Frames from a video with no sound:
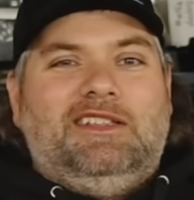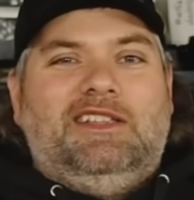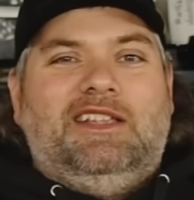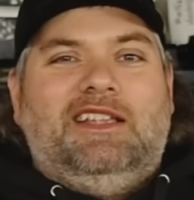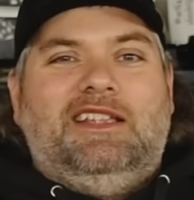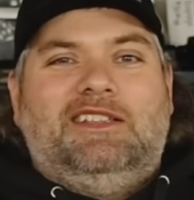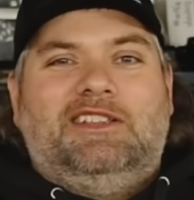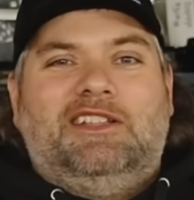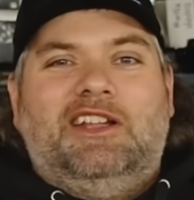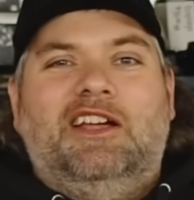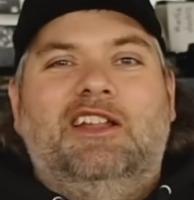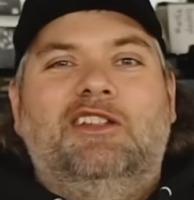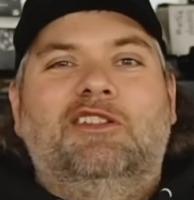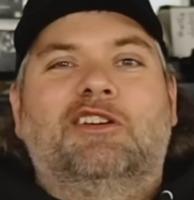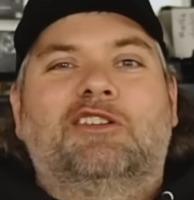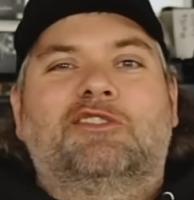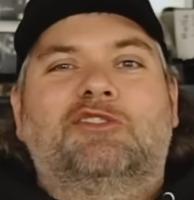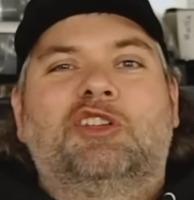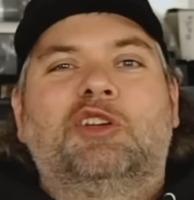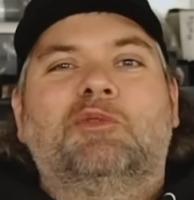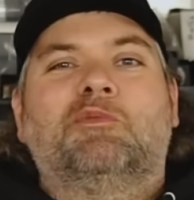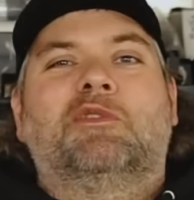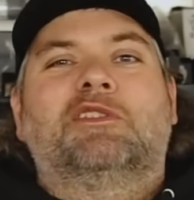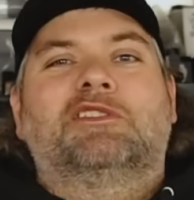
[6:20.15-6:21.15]
it's going to look
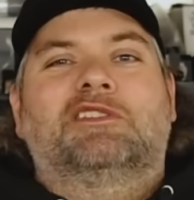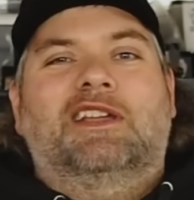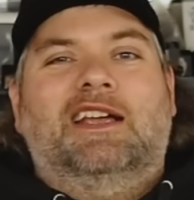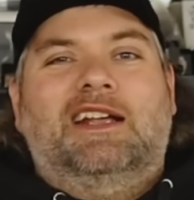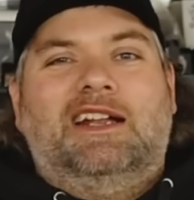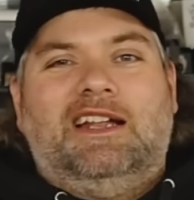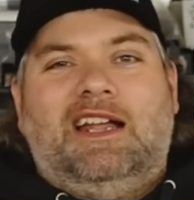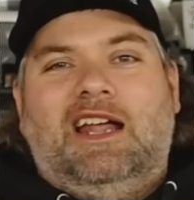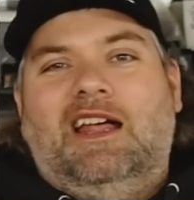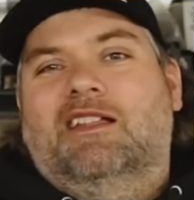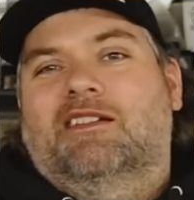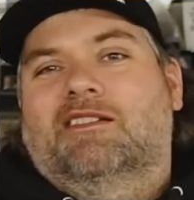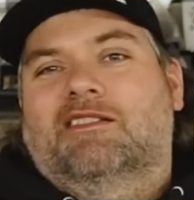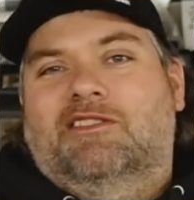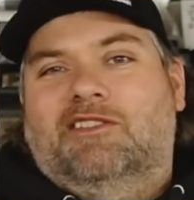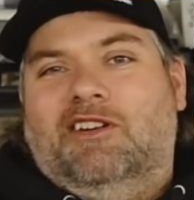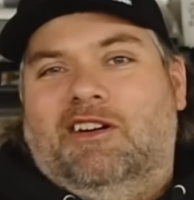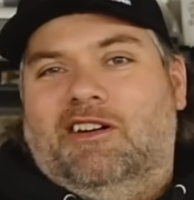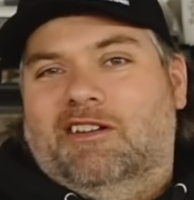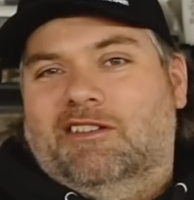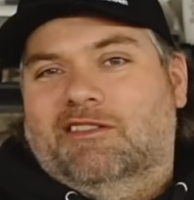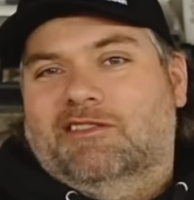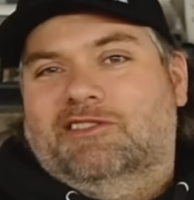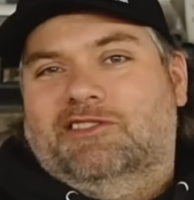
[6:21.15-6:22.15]
too much like a lot of other
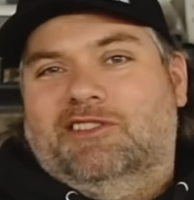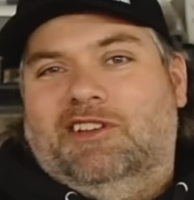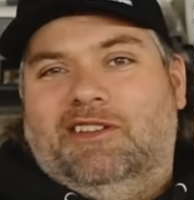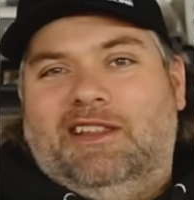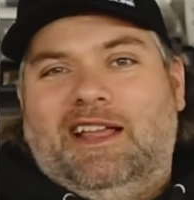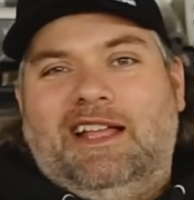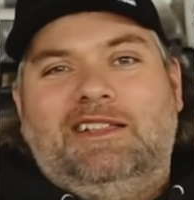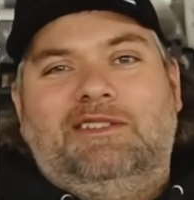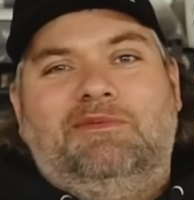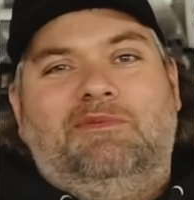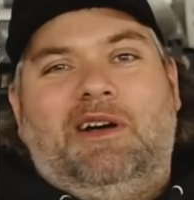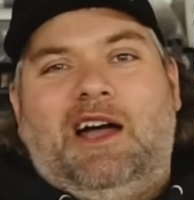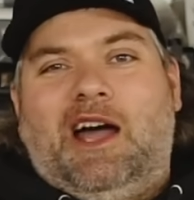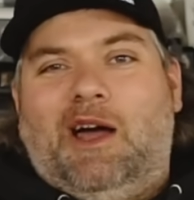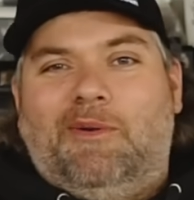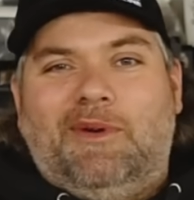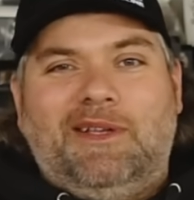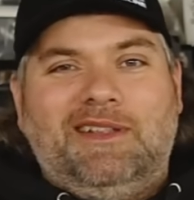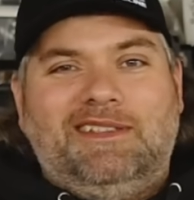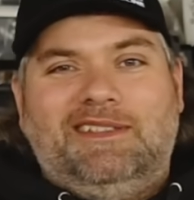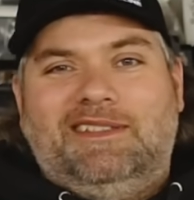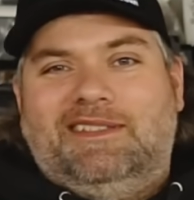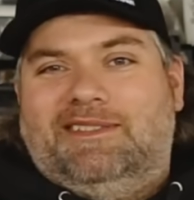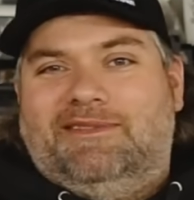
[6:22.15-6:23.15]
cars, so that's why
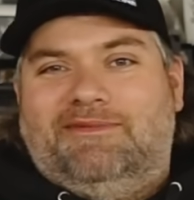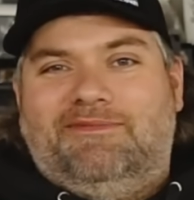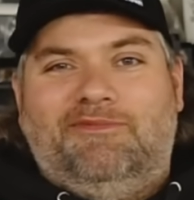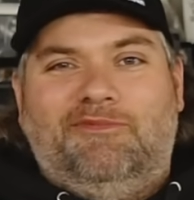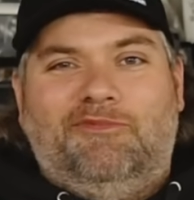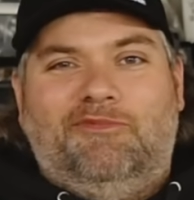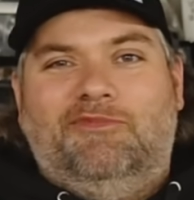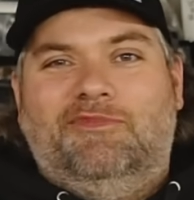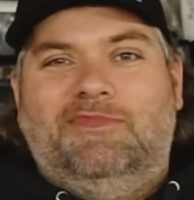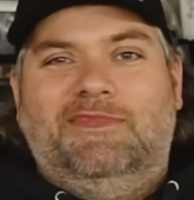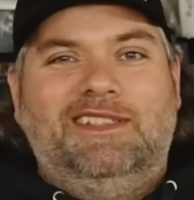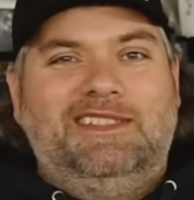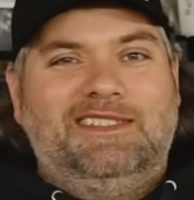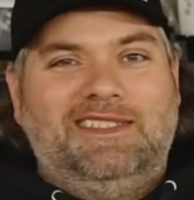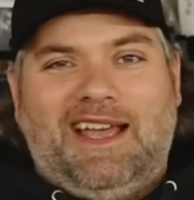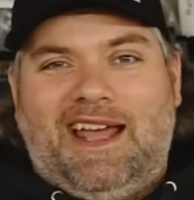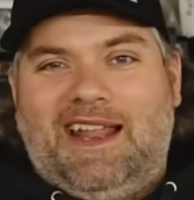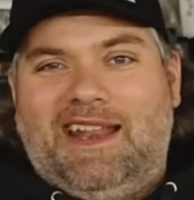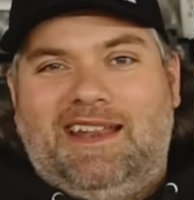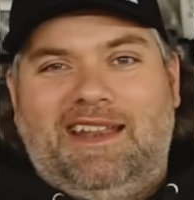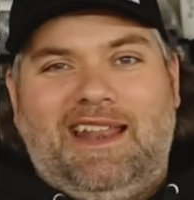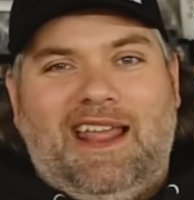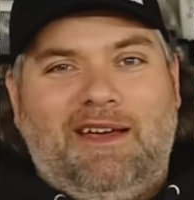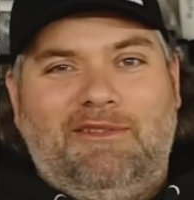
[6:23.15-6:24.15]
we just
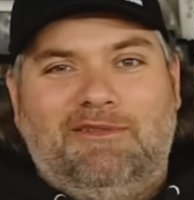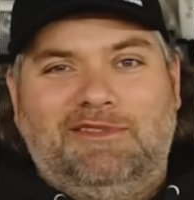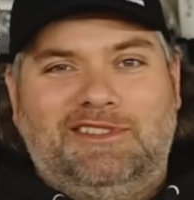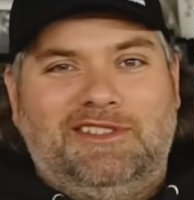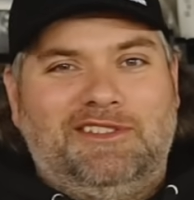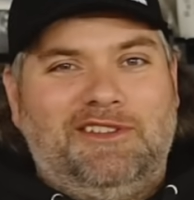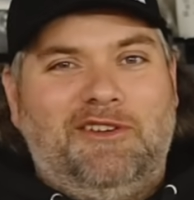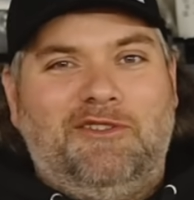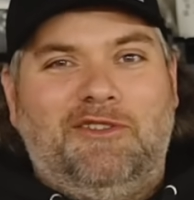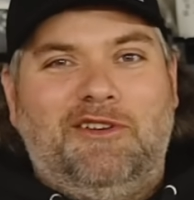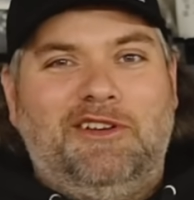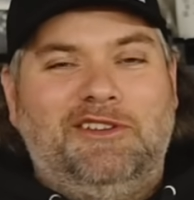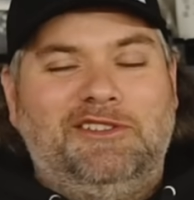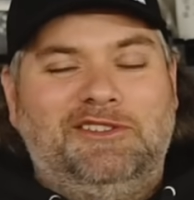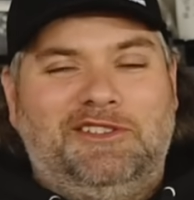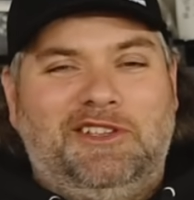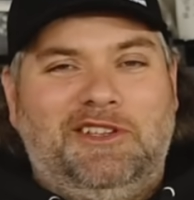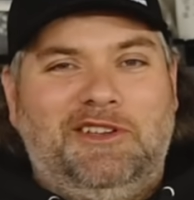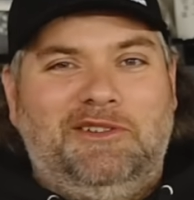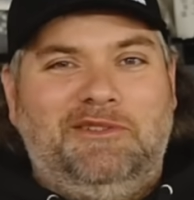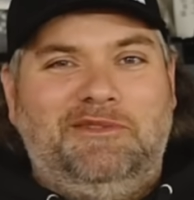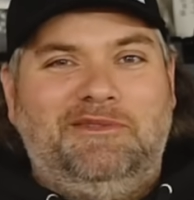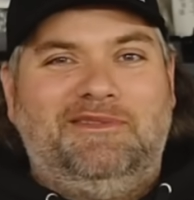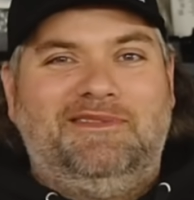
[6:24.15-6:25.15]
decided that was a no
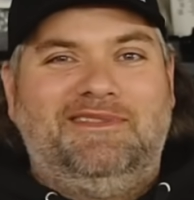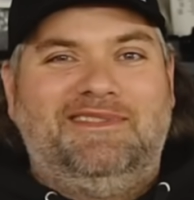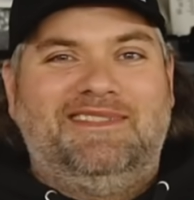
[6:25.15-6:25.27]
also.